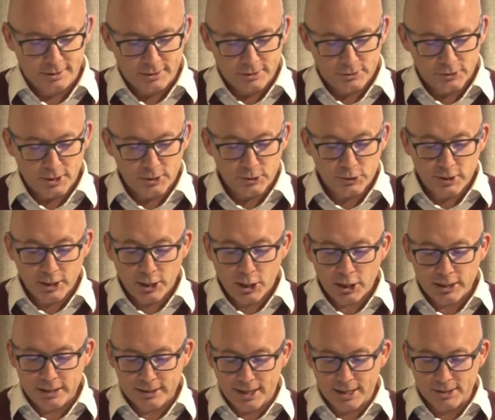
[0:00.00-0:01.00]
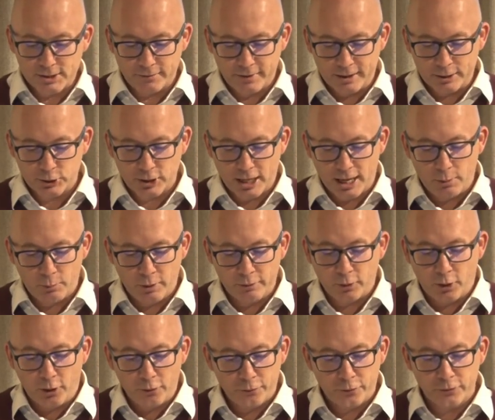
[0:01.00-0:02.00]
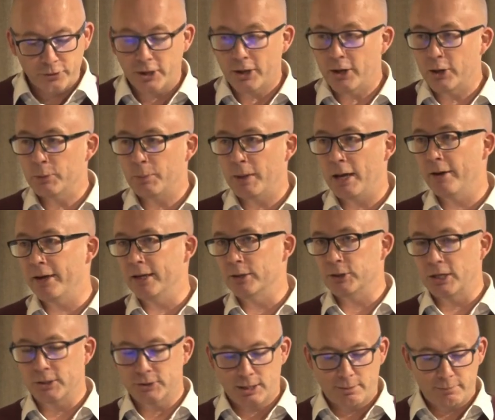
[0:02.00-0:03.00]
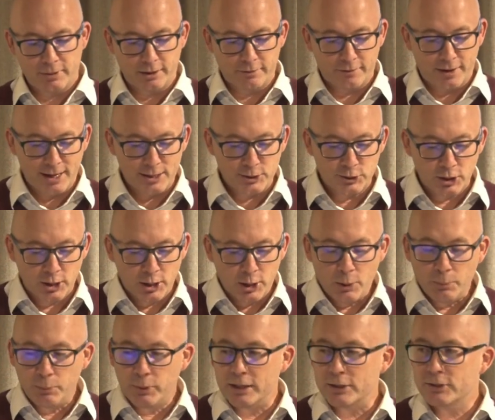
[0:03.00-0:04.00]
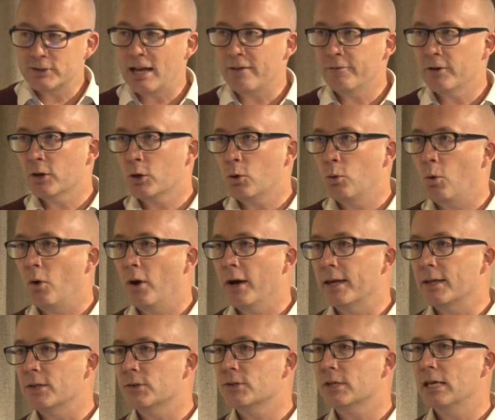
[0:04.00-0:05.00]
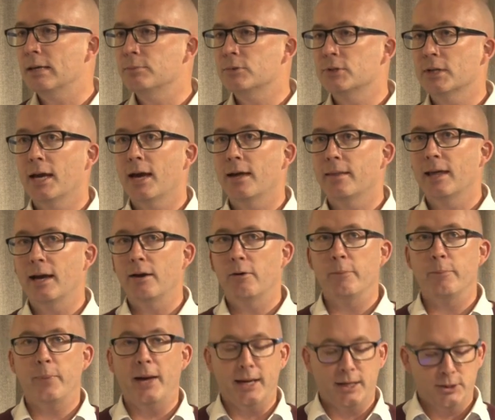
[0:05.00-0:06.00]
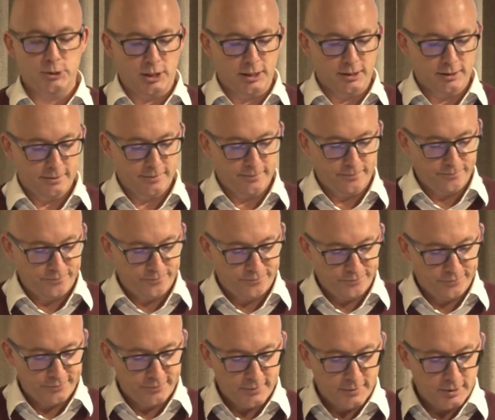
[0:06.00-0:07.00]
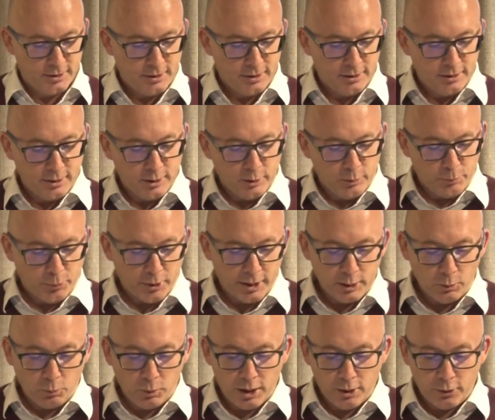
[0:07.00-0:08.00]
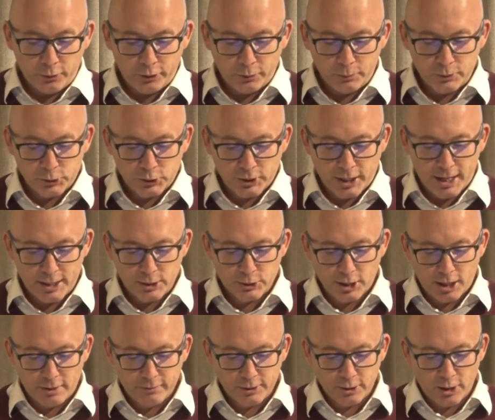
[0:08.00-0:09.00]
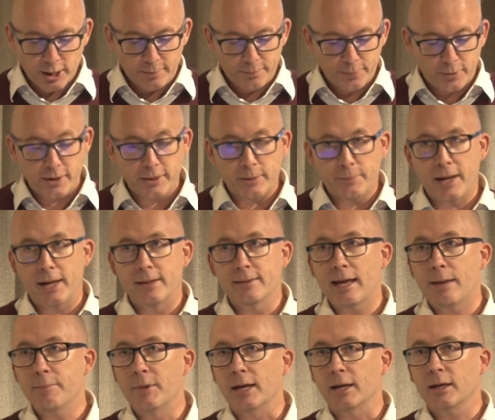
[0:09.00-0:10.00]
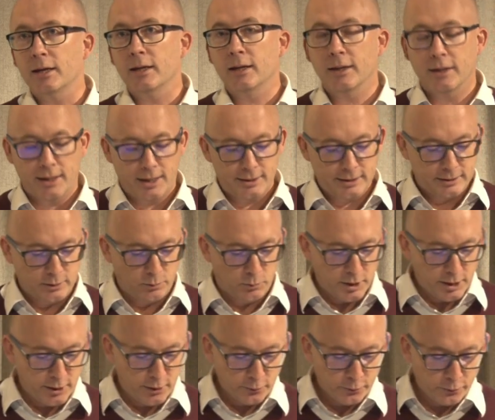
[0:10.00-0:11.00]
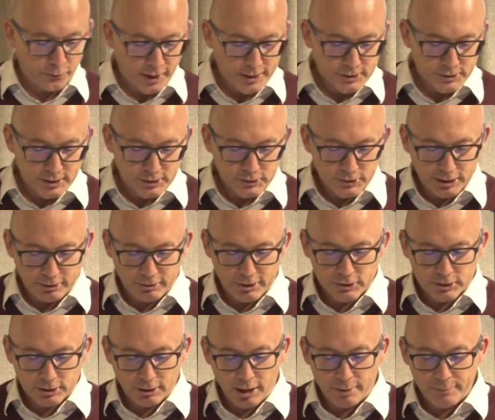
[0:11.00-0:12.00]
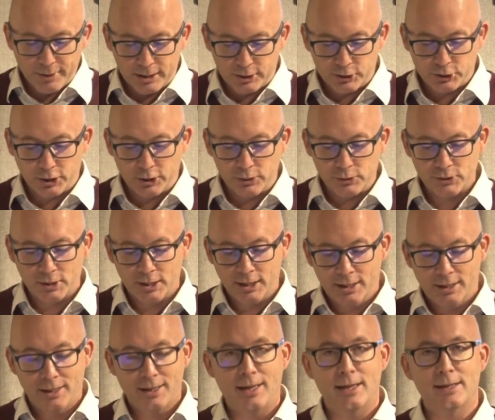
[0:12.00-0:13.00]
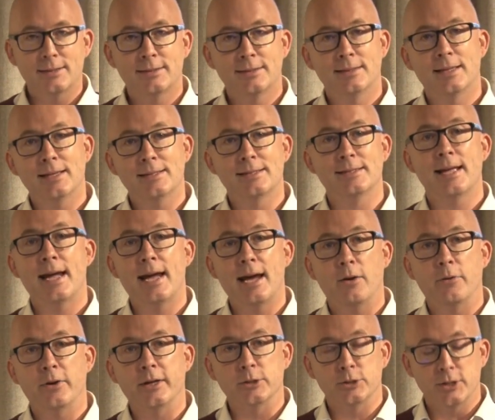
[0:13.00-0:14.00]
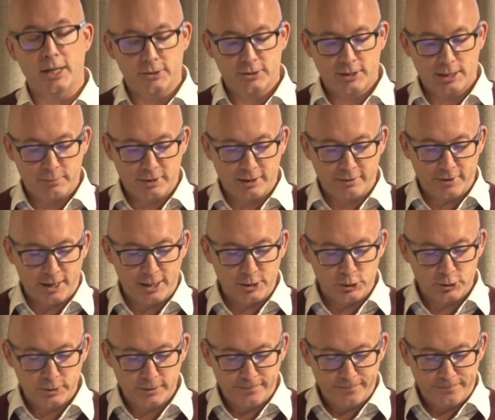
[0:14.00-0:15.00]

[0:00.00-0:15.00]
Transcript: Since the early days of inkjet, we've often heard about inkjet's coming of age, but it's never quite seemed to get there in packaging. But in a world that was changed overnight by the pandemic, and in a world facing serious climate issues, is this now inkjet's coming of age?